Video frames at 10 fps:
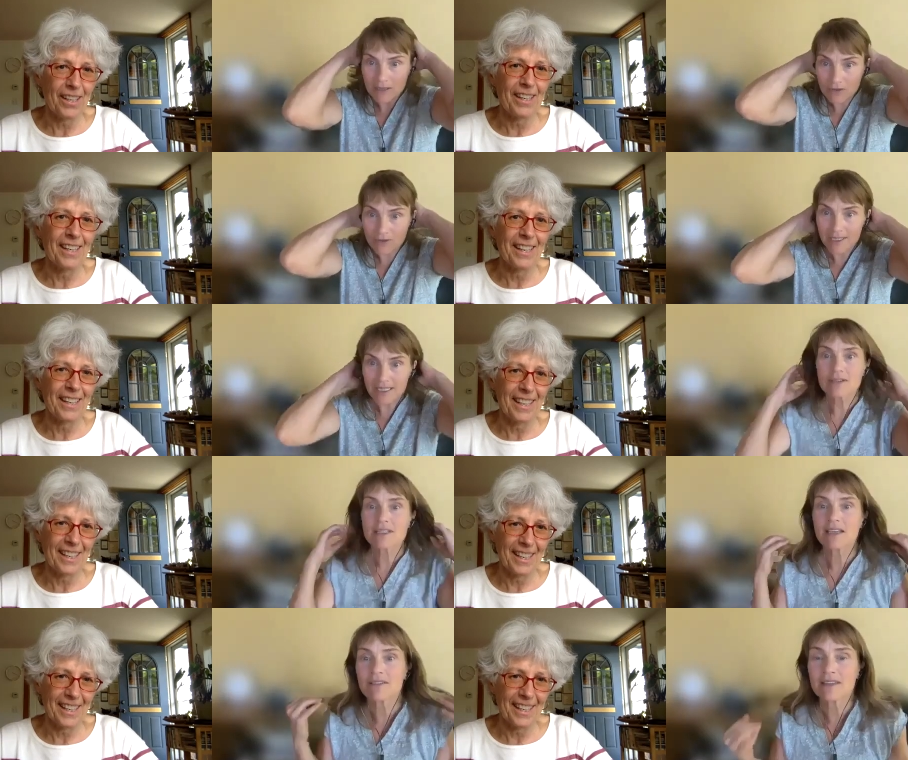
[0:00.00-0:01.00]
Speaker 1: two
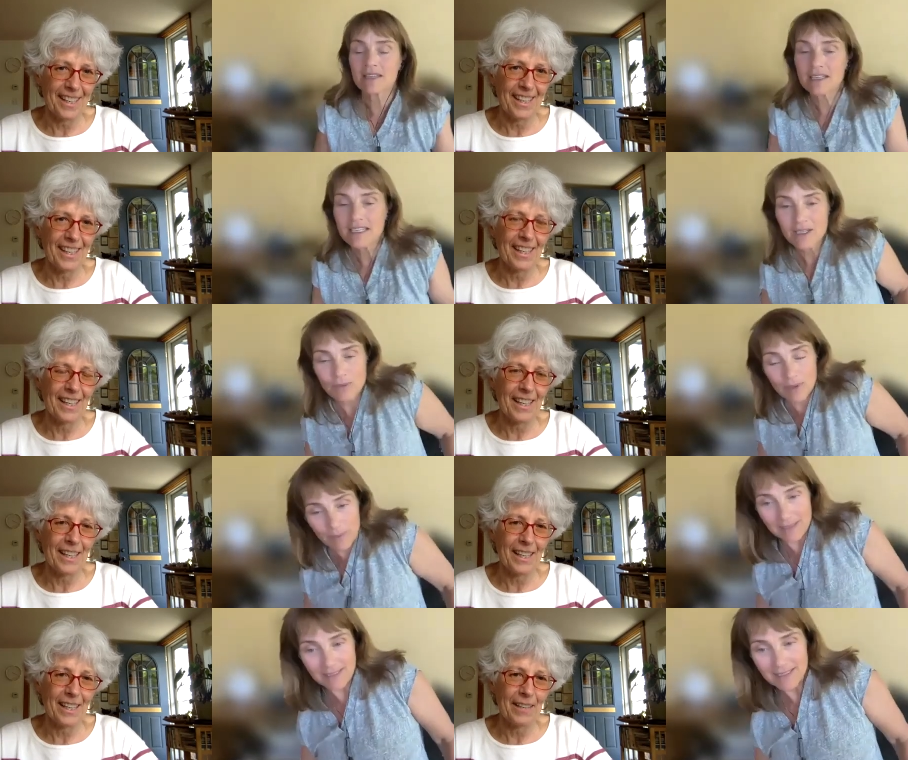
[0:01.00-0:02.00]
videos given that we
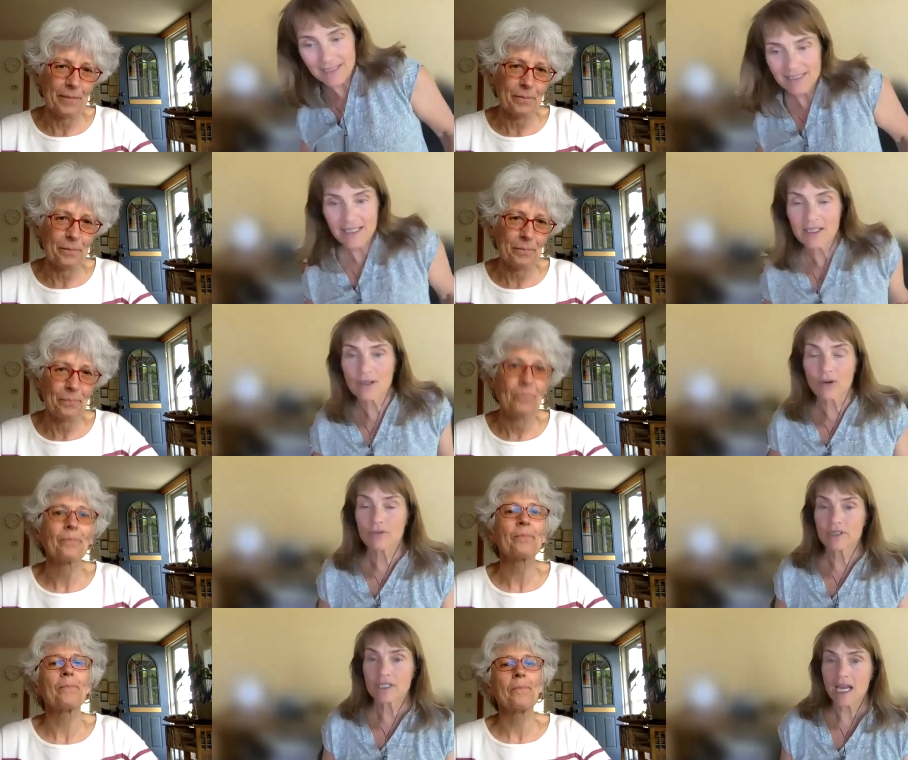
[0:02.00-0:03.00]
went a little
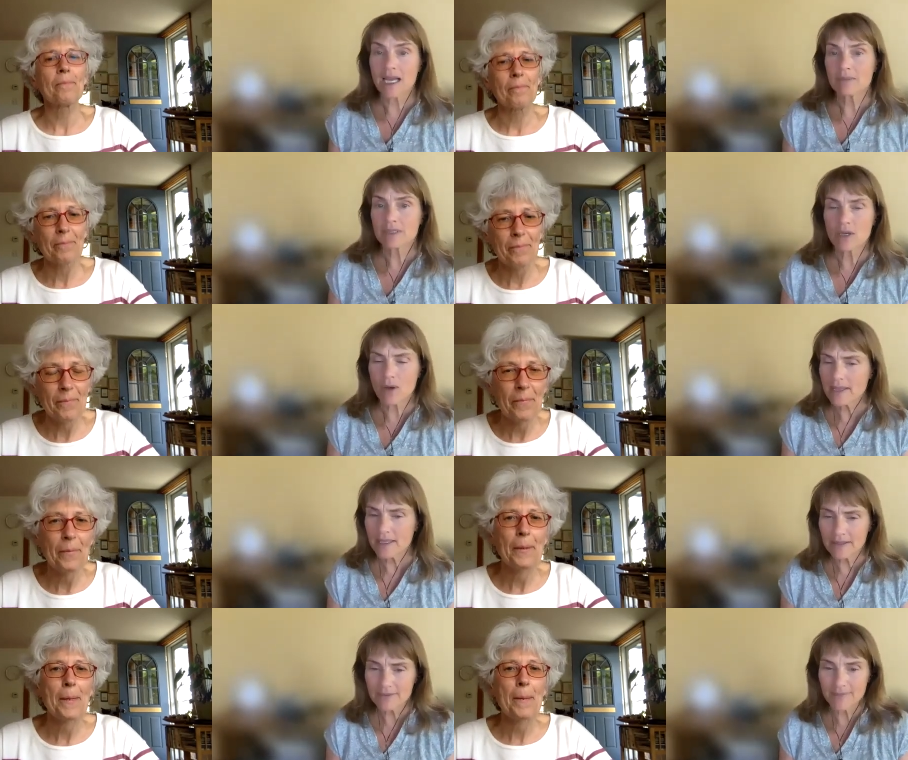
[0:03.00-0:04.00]
over time. So I
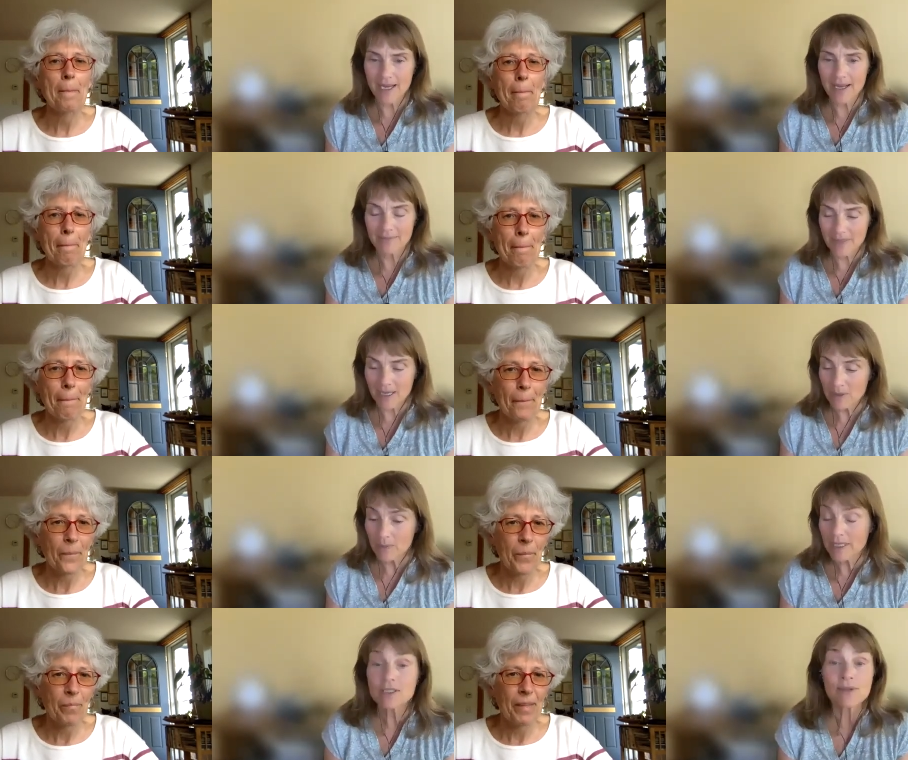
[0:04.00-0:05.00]
think, yeah, I mean,
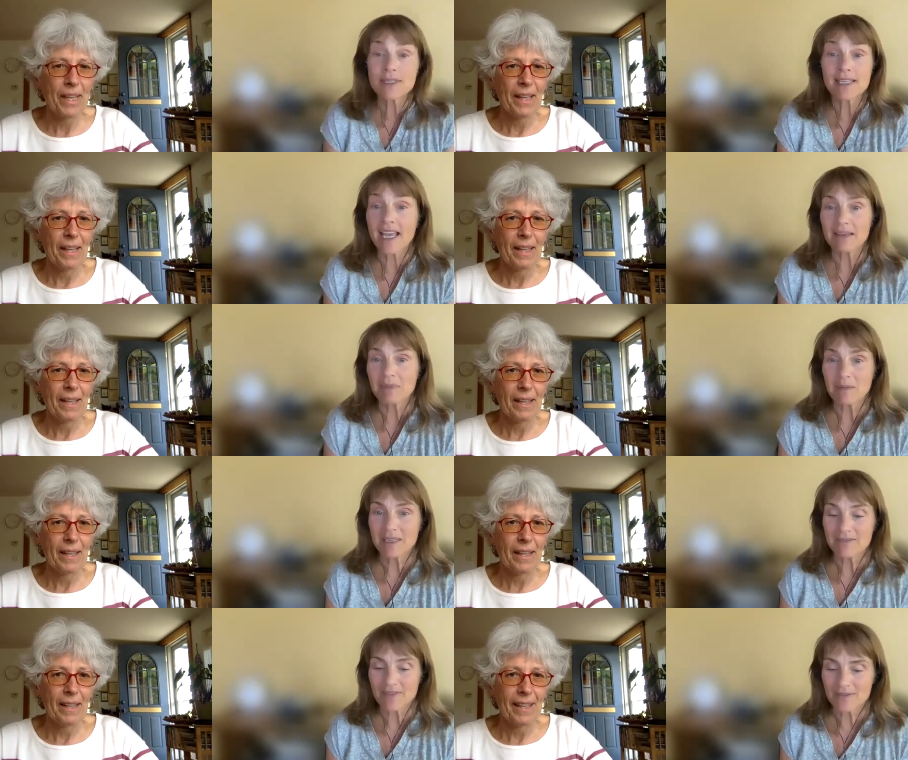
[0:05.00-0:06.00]
we could do this again,
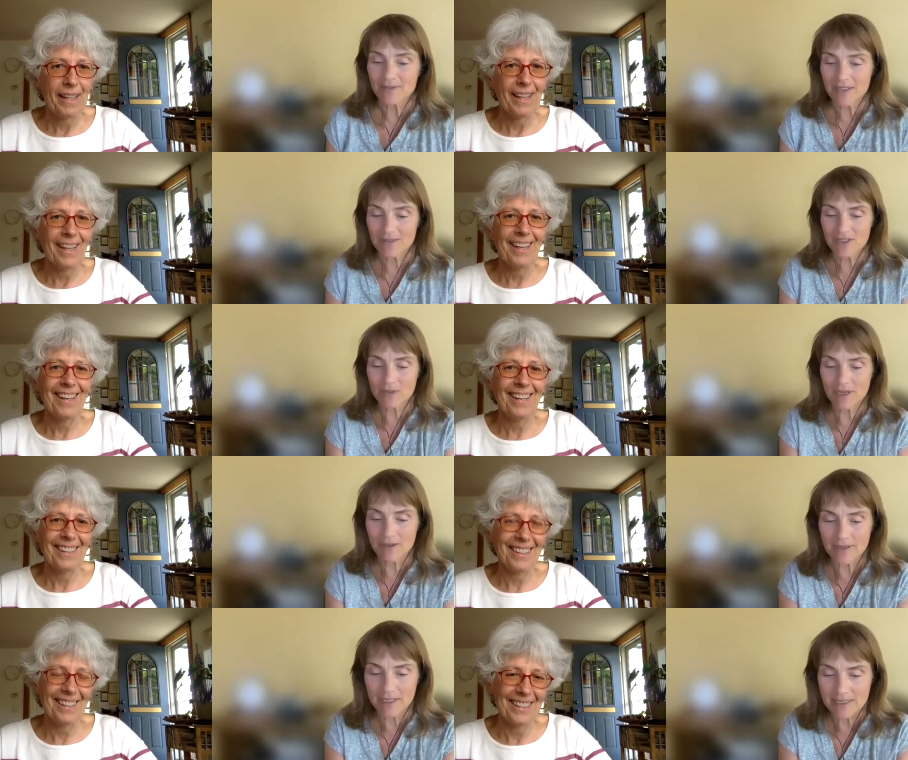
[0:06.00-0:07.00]
maybe if, if, if she, if
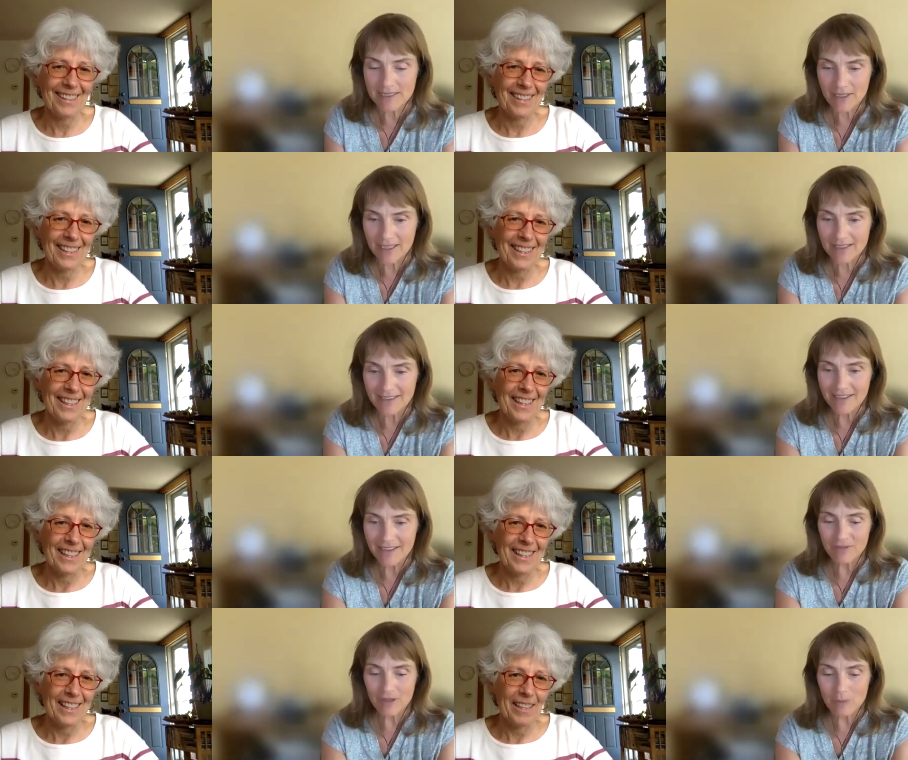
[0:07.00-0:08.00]
Lynn is looking
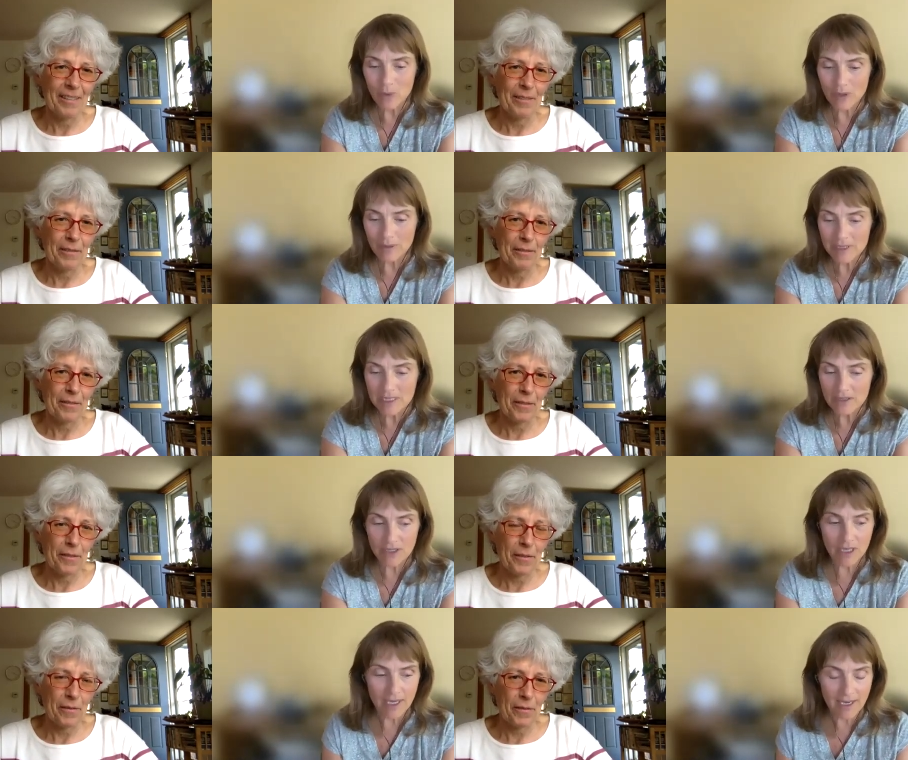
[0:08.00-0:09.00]
for more
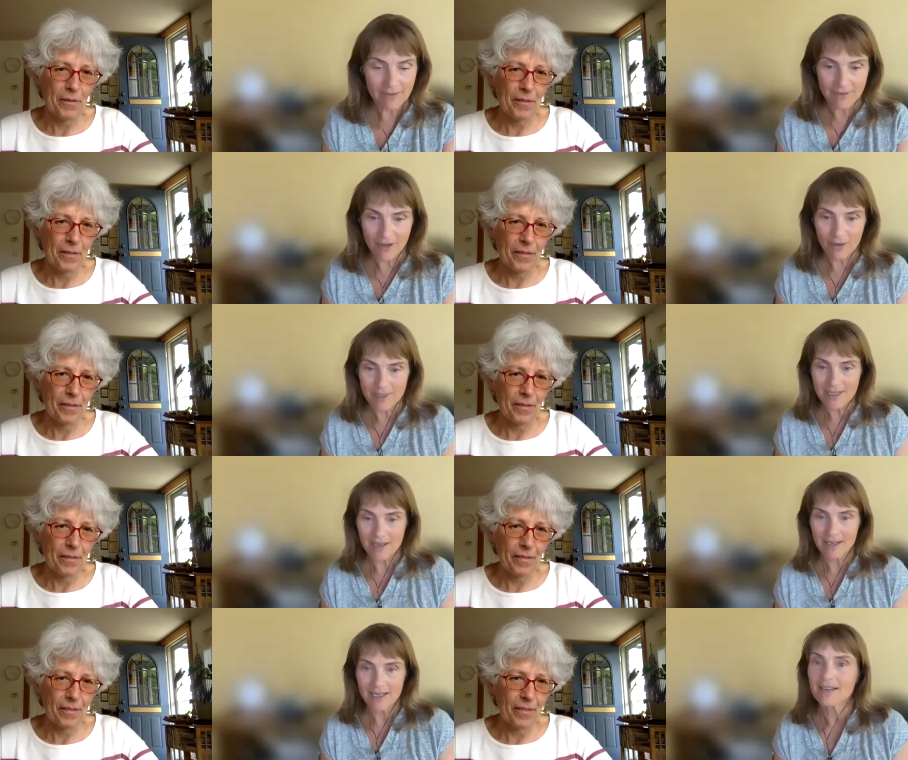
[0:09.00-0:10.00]
material. I have always
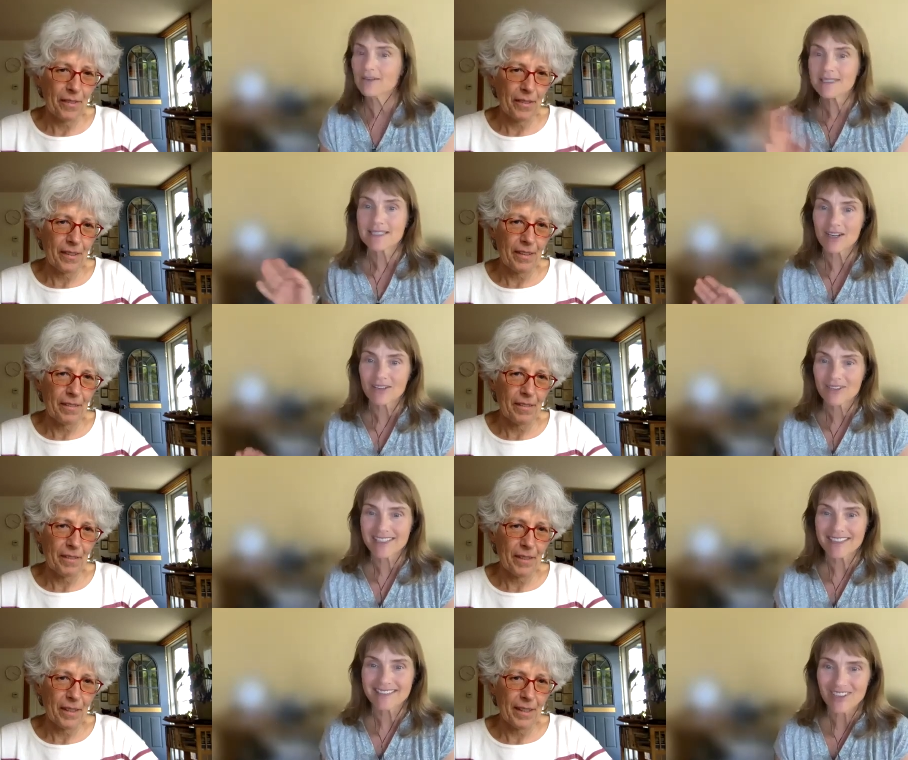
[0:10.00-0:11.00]
got, I can always talk for,
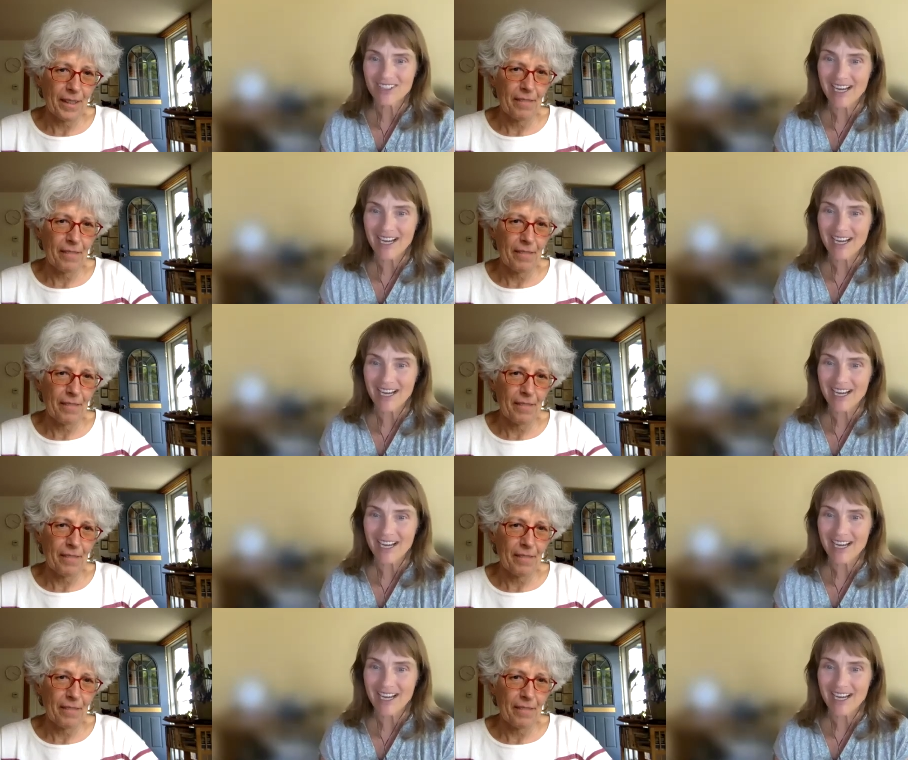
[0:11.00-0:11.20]
for